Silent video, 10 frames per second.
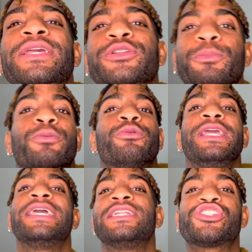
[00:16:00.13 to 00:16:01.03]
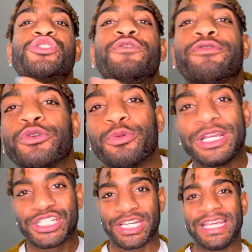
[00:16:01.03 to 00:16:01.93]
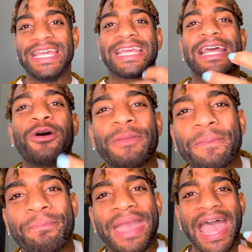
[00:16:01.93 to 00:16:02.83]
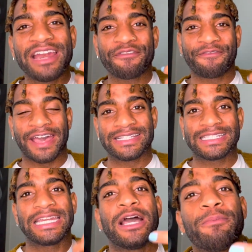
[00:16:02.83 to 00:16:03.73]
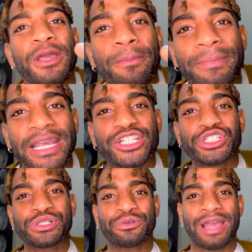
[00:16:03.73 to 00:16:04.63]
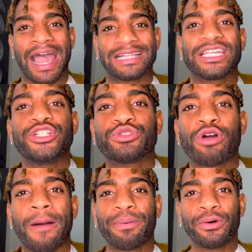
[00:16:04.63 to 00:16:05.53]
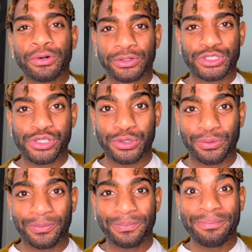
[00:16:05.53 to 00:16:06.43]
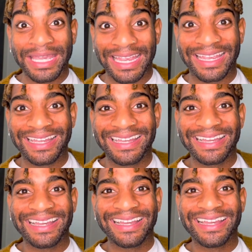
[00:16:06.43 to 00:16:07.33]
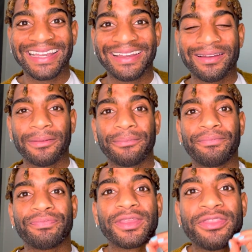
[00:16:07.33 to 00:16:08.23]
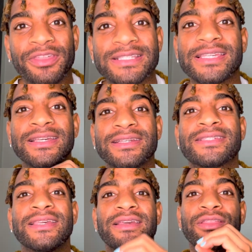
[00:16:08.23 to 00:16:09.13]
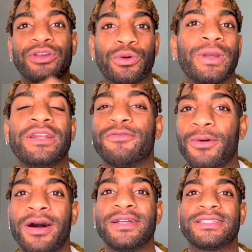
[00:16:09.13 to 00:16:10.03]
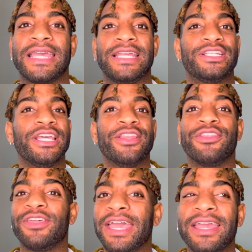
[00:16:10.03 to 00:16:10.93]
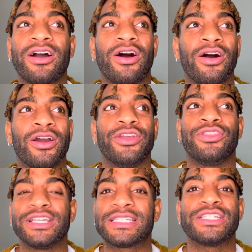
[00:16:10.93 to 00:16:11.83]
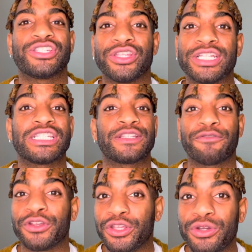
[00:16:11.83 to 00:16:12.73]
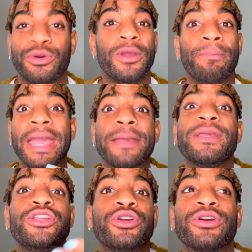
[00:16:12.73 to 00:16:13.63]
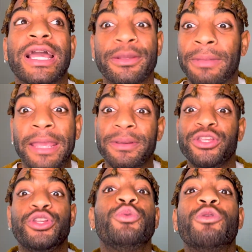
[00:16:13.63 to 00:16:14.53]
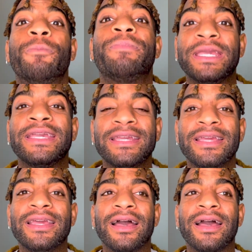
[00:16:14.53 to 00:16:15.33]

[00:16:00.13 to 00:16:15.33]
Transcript: bring it to fruition, can help me manifest, can help me attract, draw, pull to me. This is the Queen of Wands, and this is for you. Maybe you will be